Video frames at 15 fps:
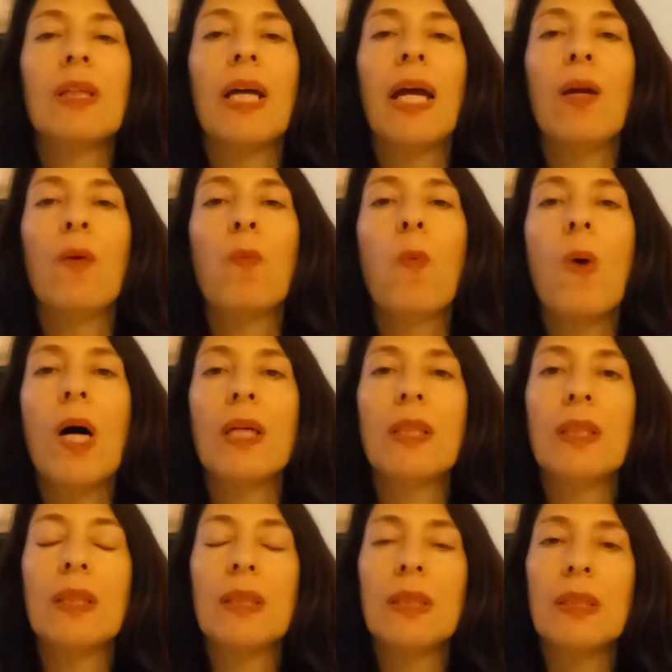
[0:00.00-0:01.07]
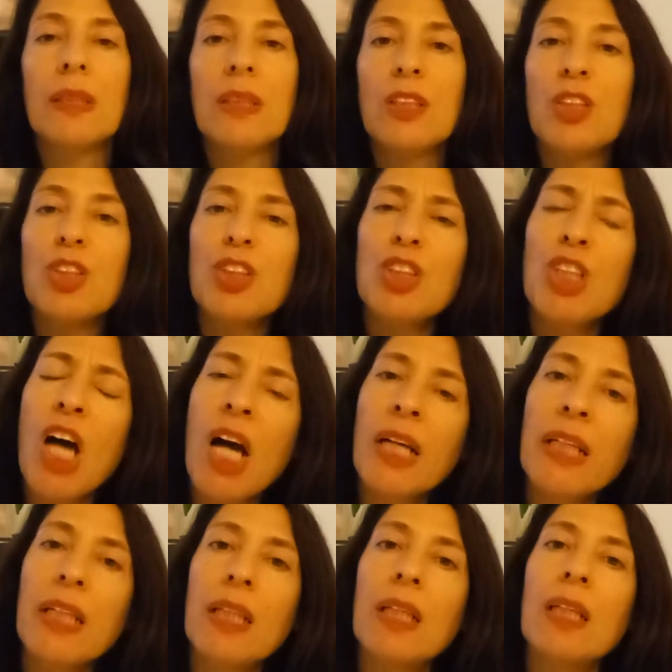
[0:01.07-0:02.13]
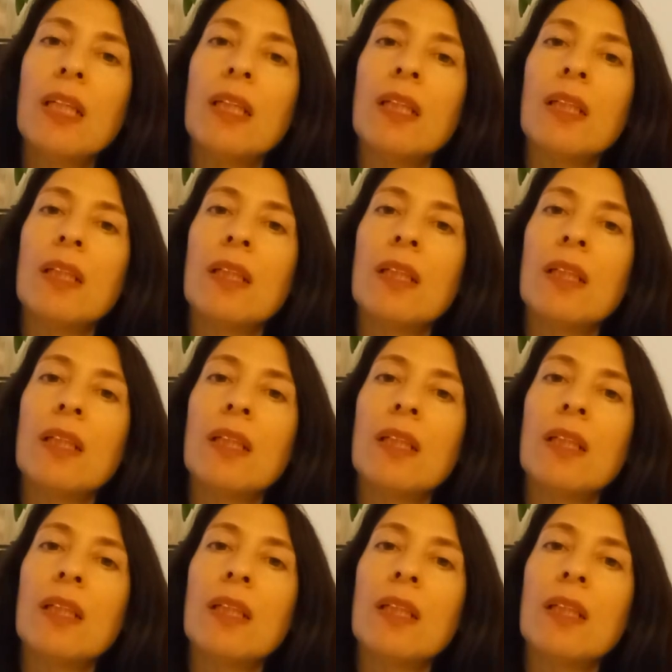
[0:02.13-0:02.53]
And what is shocking